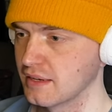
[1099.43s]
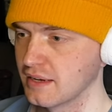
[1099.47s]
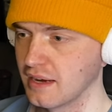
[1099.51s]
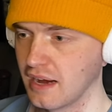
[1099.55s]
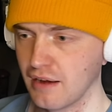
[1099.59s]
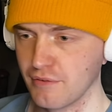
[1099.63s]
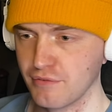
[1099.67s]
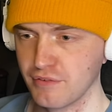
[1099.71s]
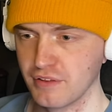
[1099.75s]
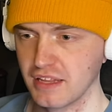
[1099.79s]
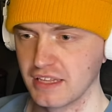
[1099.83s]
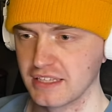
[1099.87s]
I
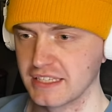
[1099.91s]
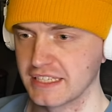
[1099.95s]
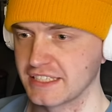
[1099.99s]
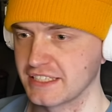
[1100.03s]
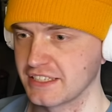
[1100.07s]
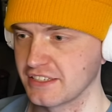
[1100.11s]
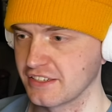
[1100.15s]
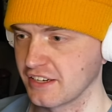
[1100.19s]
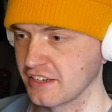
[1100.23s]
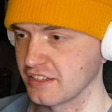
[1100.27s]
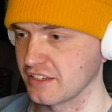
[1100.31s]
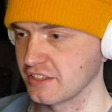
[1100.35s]
feel like this
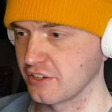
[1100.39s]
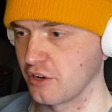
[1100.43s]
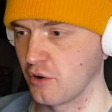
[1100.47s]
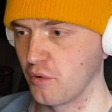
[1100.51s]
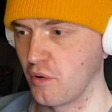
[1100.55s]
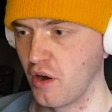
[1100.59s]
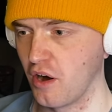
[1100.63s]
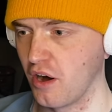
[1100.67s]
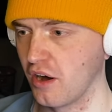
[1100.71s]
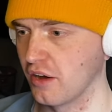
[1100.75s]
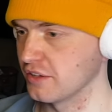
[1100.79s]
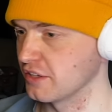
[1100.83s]
is going to go
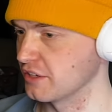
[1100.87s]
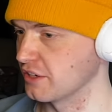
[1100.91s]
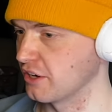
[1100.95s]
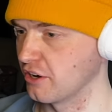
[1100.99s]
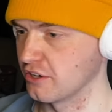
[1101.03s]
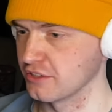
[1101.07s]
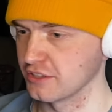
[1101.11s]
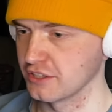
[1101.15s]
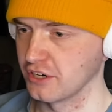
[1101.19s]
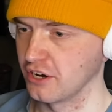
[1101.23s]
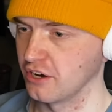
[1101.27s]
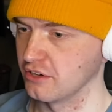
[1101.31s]
on and
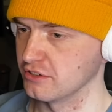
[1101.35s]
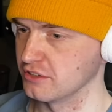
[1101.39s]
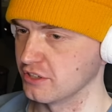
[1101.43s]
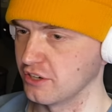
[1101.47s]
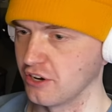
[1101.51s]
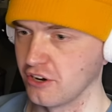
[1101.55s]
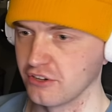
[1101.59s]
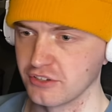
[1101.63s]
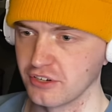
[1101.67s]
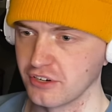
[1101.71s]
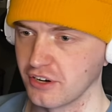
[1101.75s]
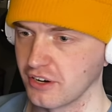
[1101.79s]
on and on and
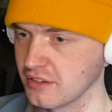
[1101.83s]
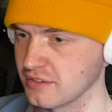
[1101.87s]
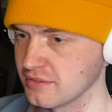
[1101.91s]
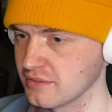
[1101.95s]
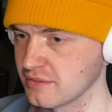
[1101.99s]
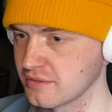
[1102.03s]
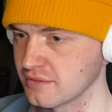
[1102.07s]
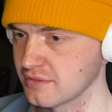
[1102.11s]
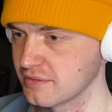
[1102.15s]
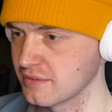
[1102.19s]
on and on.